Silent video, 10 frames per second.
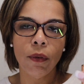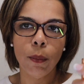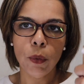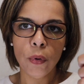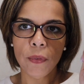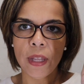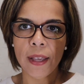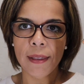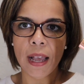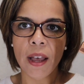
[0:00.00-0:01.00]
to remove
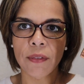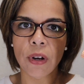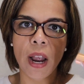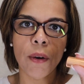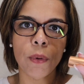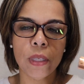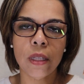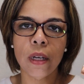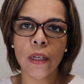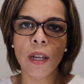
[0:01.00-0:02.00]
this after I was
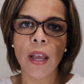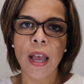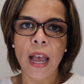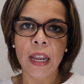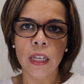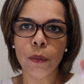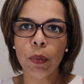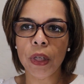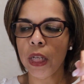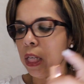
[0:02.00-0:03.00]
done, I can
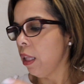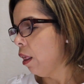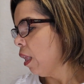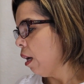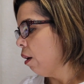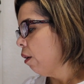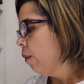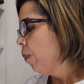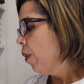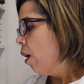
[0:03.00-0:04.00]
put it in there.
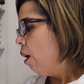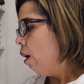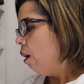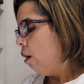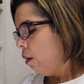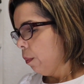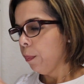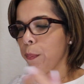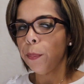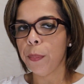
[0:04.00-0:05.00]

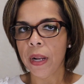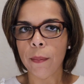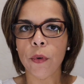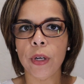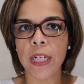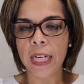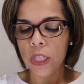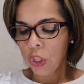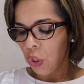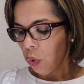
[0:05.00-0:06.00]
But I'm going to get
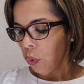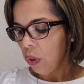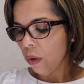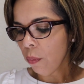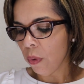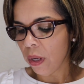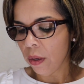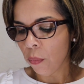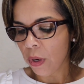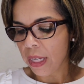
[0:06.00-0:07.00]
two. The
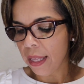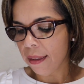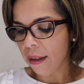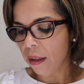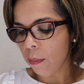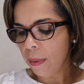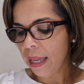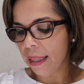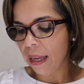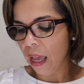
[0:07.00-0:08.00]
one is the
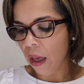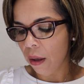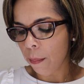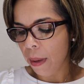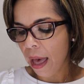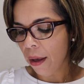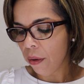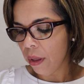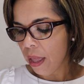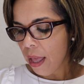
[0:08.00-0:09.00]
Amazing
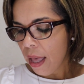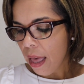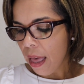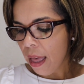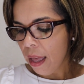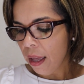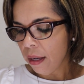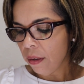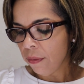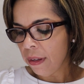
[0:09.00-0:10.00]
Amal,
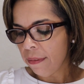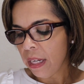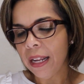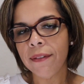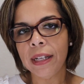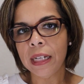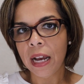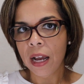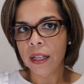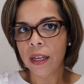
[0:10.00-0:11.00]
and Viva la
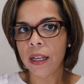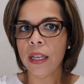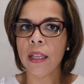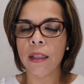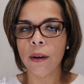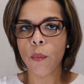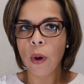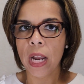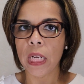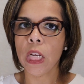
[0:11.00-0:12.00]
Velgada. It's a
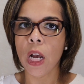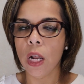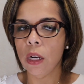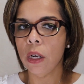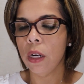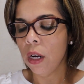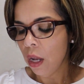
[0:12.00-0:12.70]
wine color.